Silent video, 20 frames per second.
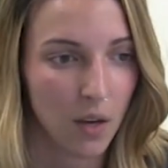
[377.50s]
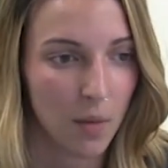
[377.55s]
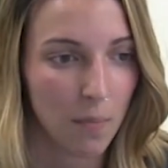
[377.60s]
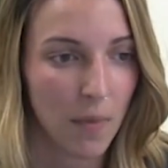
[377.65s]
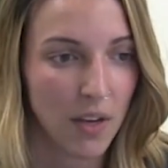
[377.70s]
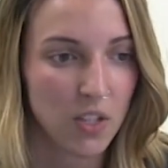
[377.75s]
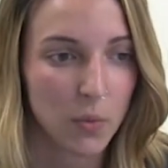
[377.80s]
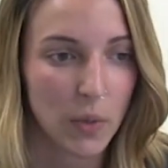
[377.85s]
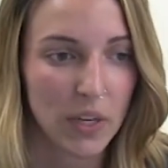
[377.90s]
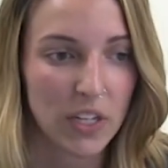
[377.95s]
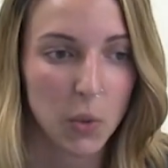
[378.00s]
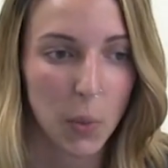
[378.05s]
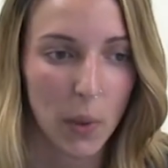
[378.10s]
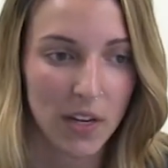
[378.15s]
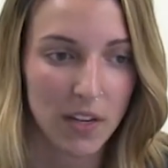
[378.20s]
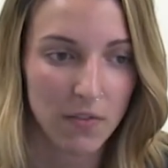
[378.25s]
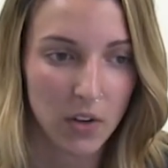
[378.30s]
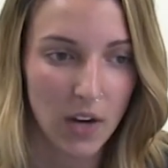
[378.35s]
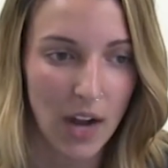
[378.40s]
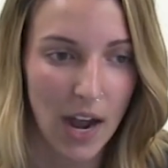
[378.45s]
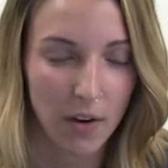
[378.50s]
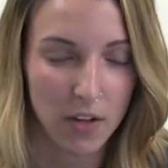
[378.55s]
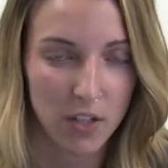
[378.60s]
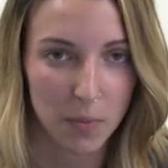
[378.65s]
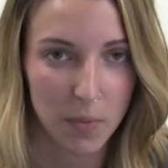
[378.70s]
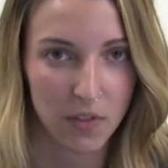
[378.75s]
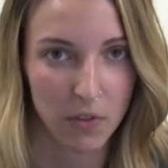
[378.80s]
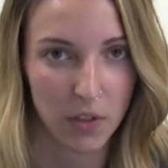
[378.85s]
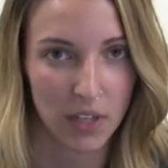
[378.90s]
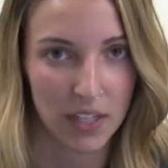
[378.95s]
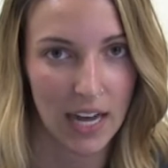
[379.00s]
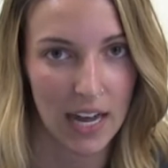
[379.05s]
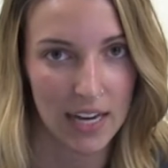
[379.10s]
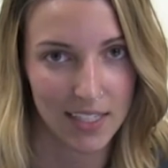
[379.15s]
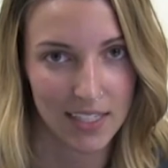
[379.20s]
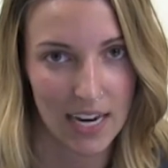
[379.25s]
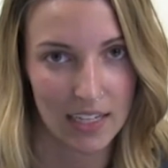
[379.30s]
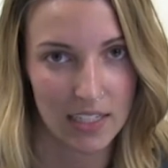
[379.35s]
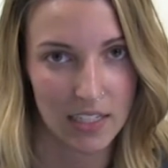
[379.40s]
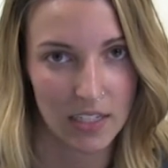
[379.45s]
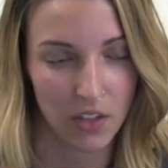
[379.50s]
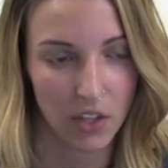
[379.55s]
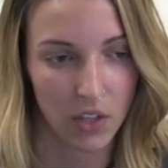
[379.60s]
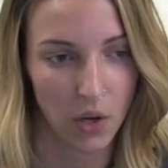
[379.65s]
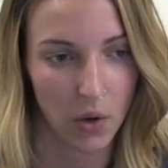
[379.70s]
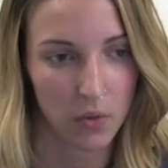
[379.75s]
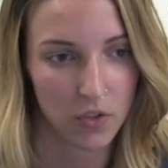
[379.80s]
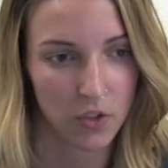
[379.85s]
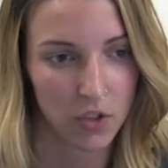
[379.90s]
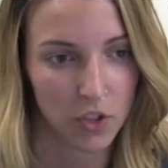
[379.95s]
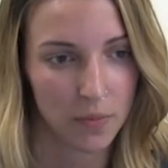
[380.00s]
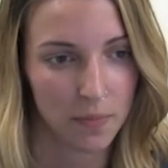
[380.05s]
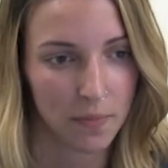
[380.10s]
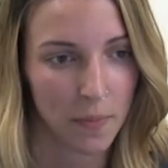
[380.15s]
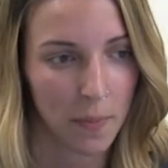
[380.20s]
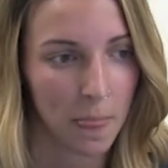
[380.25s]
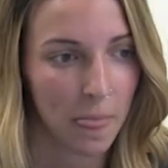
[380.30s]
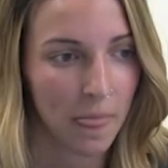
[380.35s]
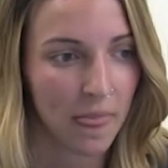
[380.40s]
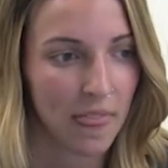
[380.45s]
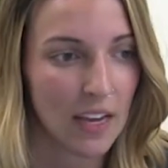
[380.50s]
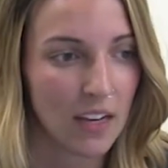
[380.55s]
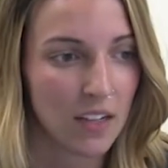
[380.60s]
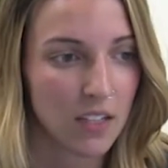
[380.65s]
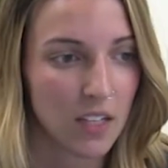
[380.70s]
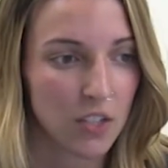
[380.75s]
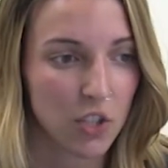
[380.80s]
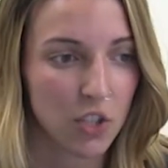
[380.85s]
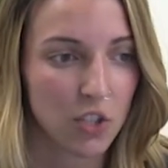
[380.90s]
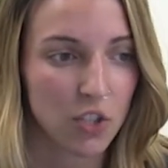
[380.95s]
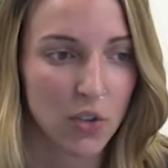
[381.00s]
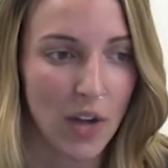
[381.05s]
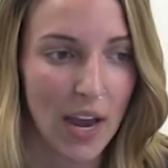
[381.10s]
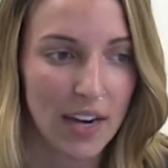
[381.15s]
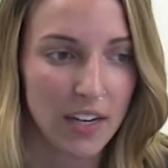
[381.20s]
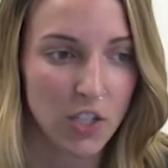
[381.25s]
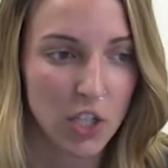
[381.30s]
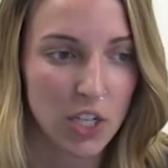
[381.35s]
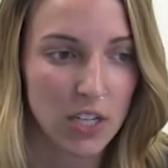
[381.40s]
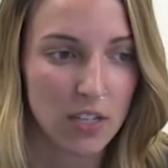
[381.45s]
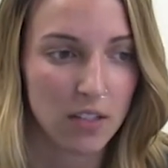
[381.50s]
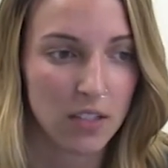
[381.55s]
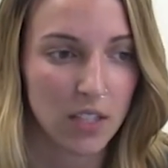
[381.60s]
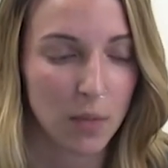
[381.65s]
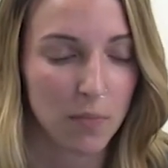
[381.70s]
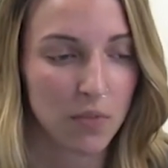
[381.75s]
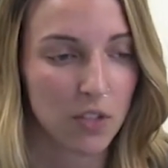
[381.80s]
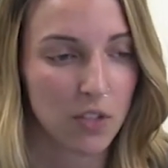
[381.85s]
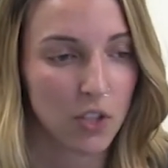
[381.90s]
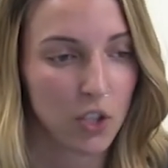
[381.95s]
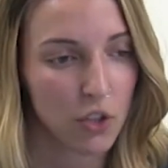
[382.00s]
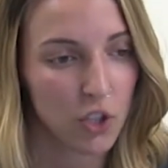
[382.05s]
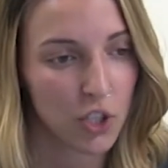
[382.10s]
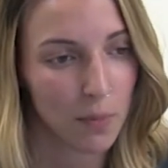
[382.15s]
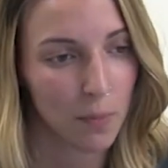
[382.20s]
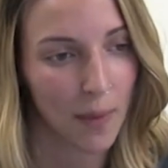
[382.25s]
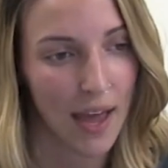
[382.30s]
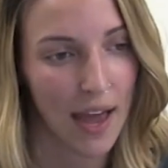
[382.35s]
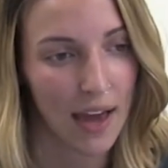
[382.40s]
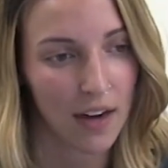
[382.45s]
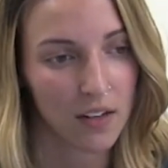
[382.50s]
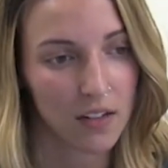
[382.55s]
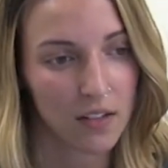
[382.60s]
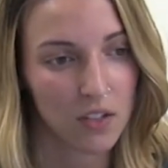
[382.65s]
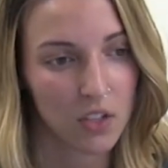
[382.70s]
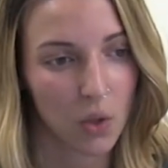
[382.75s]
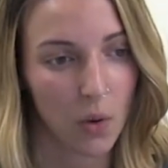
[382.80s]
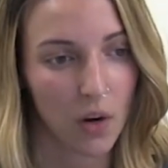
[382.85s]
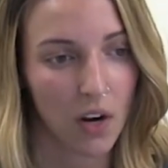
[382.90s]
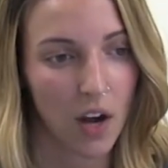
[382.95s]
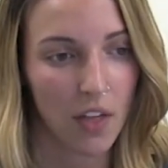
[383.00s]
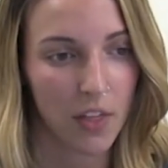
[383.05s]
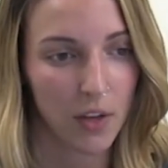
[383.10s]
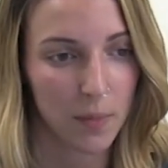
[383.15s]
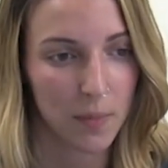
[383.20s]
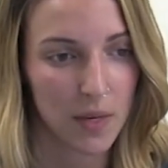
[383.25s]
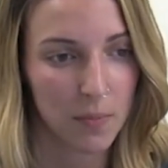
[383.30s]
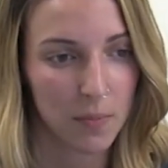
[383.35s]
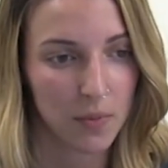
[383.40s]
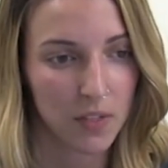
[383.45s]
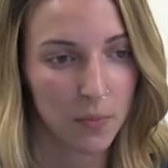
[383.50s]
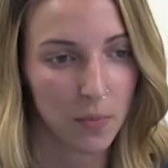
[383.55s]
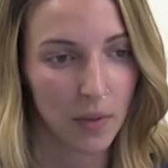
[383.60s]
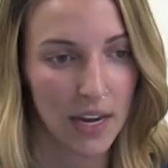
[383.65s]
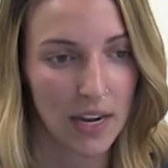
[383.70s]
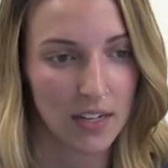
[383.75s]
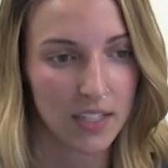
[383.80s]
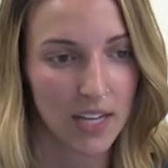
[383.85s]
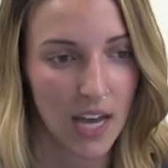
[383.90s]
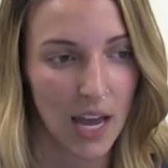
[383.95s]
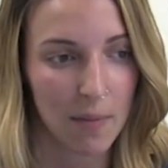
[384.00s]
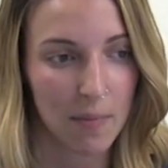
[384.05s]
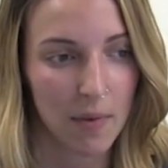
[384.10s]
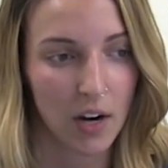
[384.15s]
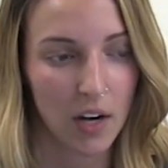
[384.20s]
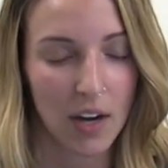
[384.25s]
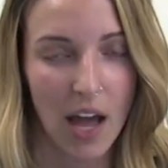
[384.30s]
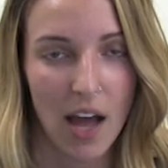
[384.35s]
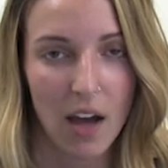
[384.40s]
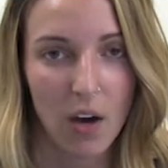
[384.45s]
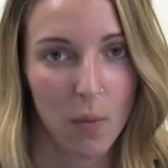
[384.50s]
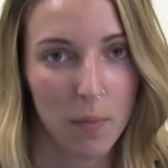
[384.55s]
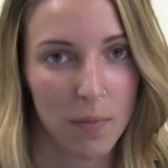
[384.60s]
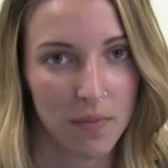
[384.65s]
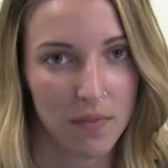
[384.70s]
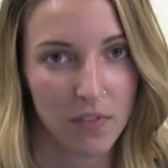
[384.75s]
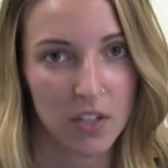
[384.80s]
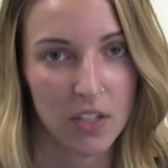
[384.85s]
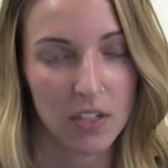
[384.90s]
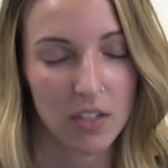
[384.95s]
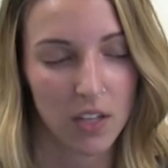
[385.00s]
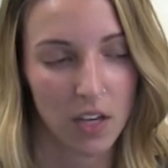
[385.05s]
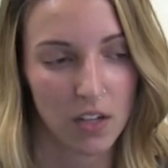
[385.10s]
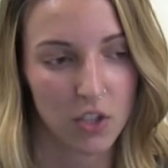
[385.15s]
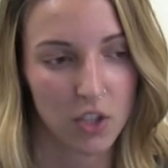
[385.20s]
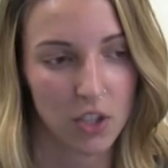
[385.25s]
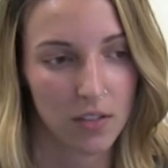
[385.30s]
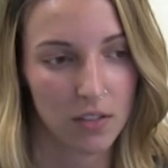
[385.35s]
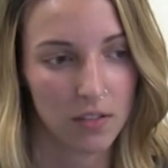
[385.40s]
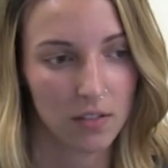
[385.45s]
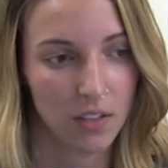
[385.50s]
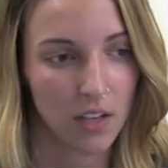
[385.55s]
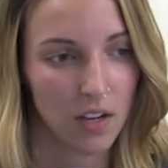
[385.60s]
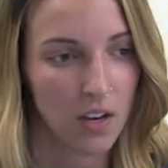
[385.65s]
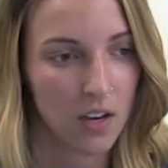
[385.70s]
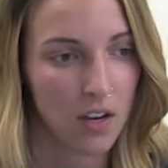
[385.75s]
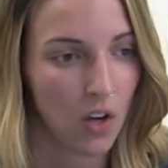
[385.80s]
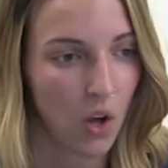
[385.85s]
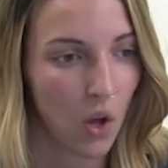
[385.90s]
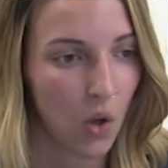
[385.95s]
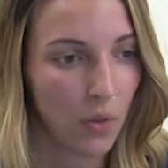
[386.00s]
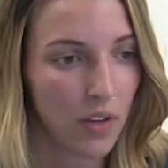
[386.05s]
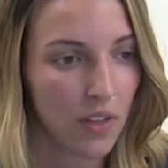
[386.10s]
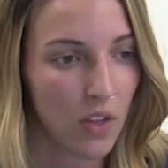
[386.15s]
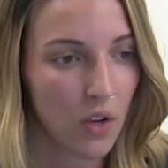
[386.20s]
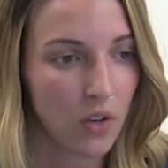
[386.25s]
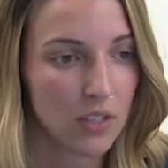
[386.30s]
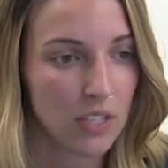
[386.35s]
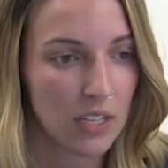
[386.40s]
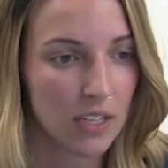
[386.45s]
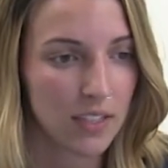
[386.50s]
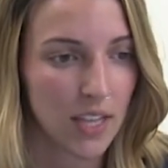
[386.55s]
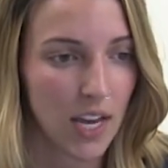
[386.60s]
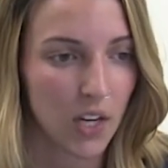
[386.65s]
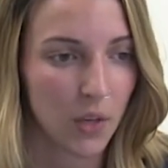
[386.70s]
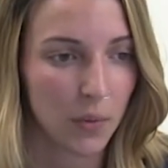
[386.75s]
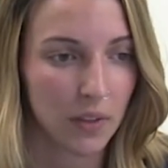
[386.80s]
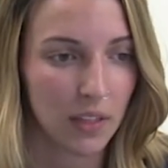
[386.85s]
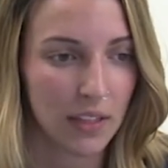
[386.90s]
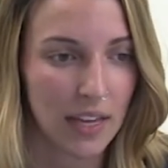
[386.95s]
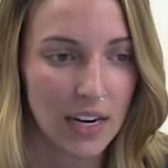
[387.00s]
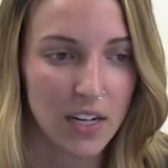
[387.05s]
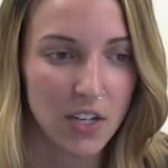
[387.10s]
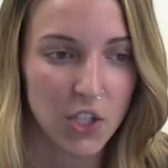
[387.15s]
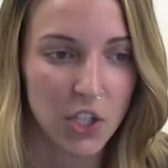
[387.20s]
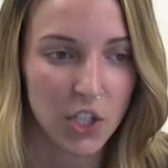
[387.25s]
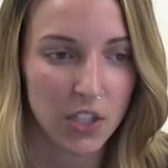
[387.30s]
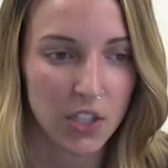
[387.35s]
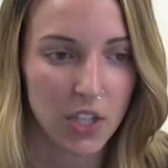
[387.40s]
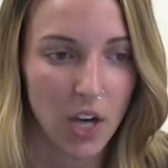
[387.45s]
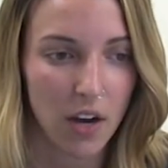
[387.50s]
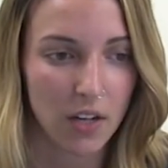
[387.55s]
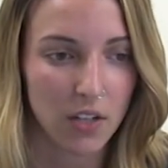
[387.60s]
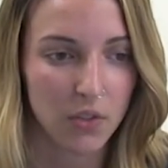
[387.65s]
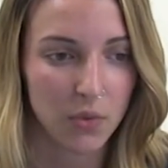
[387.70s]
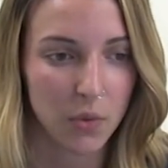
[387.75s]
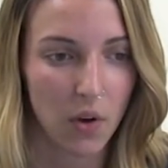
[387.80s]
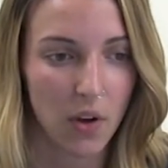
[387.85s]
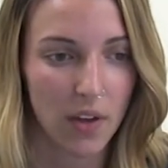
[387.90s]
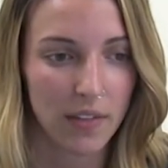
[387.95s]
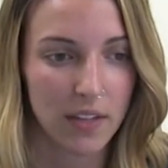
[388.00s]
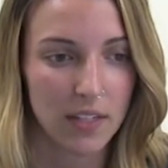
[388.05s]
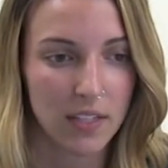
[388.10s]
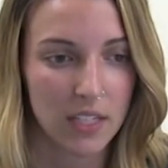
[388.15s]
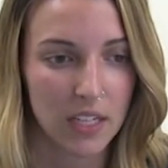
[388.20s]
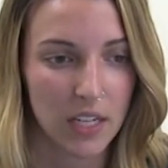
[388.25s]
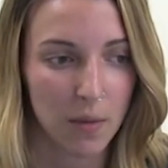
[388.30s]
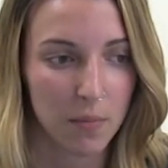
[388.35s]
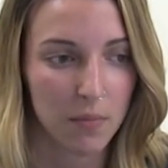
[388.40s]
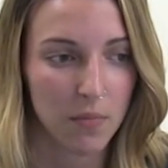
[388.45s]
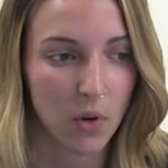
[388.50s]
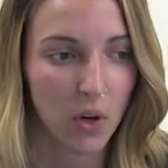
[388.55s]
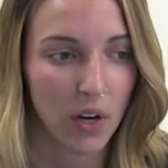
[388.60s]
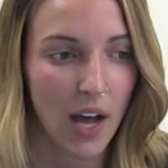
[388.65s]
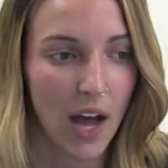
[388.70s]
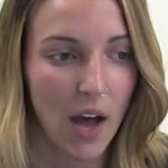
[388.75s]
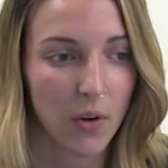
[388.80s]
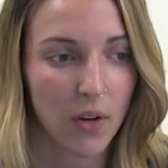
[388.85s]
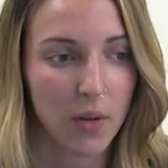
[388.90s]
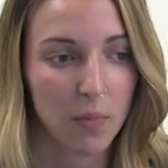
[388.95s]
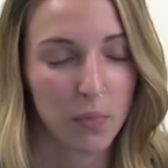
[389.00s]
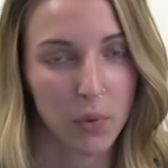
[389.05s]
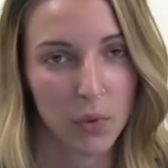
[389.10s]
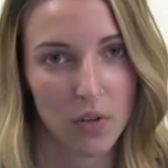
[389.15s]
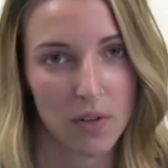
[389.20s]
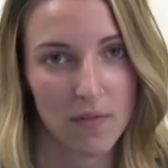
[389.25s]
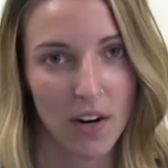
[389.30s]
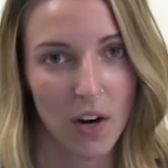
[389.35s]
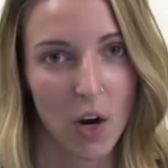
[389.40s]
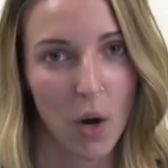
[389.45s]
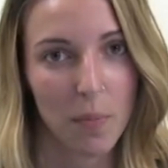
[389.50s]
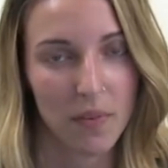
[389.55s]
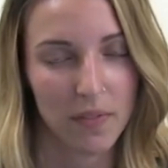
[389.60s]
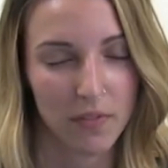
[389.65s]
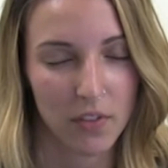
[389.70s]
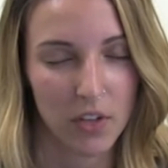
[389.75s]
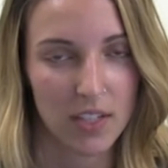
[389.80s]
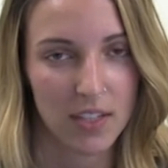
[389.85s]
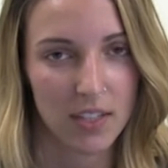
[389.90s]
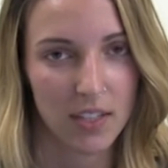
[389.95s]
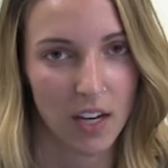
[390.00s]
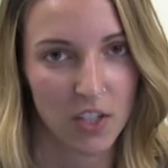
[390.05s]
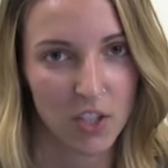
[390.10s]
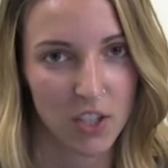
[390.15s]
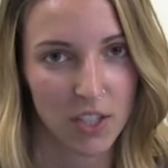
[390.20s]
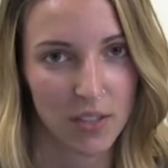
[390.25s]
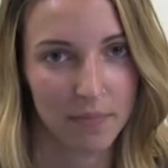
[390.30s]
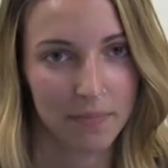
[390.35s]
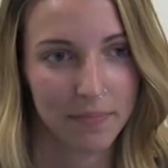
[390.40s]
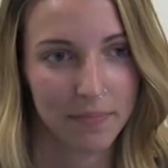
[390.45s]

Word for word: Must wait 24 hours before contacting the coach. Things such as strategies, substitution patterns, or other people's playing time are not open for discussion. Only those things that are related to your daughter's role on the team or how to improve are open for discussion.